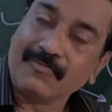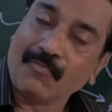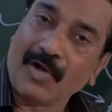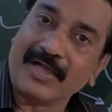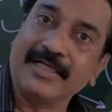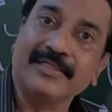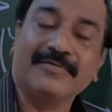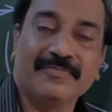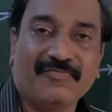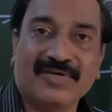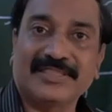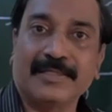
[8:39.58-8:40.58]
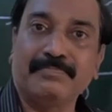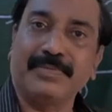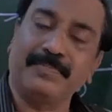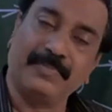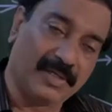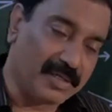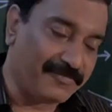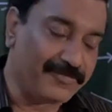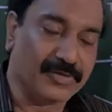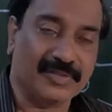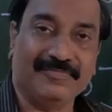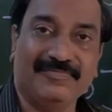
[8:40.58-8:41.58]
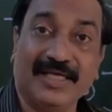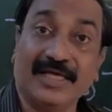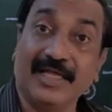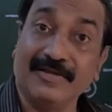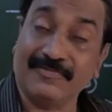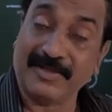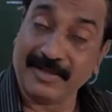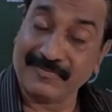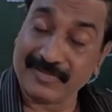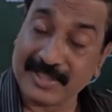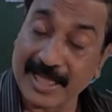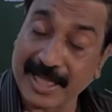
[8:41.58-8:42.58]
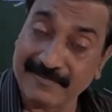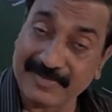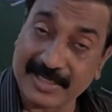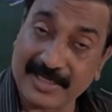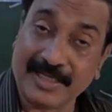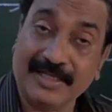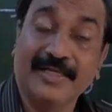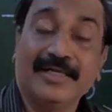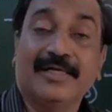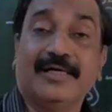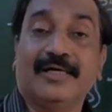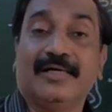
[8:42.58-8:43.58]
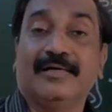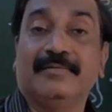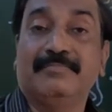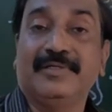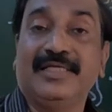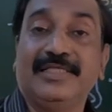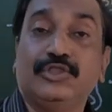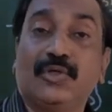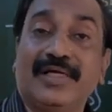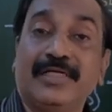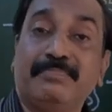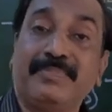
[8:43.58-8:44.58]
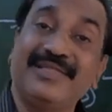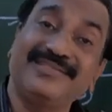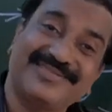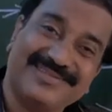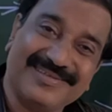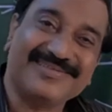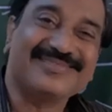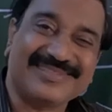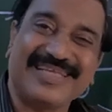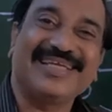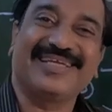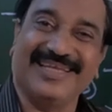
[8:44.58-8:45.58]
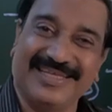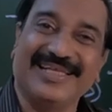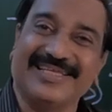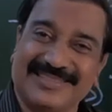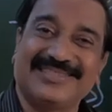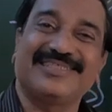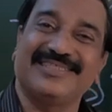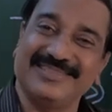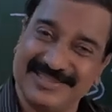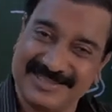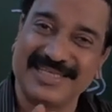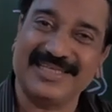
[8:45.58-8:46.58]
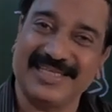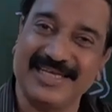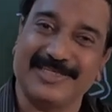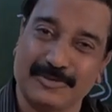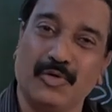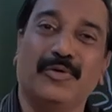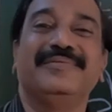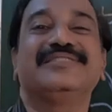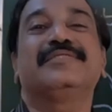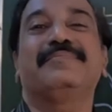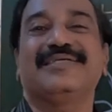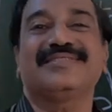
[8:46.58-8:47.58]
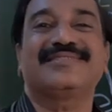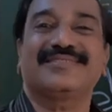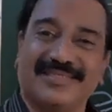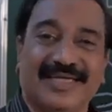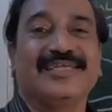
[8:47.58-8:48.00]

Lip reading: walking. For some people, if they have any knee joint pains, cycling, exercise or cycle at home is the best.